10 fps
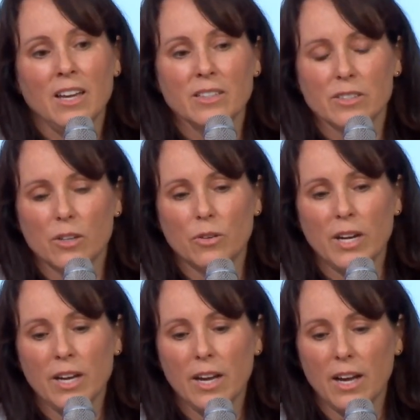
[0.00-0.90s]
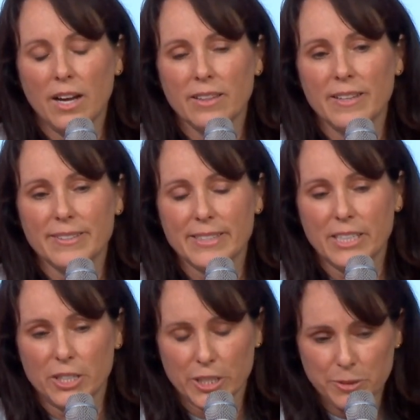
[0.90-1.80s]
So this
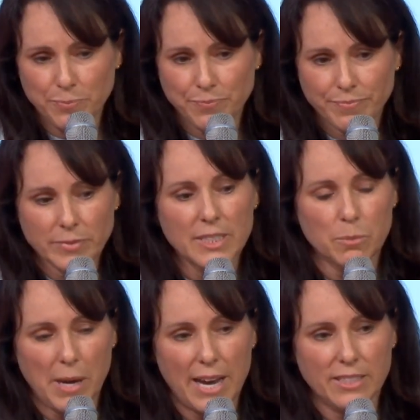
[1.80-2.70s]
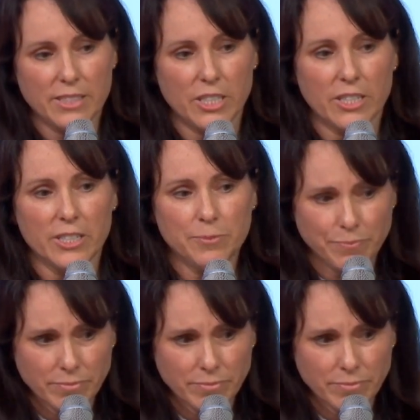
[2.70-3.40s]
past year,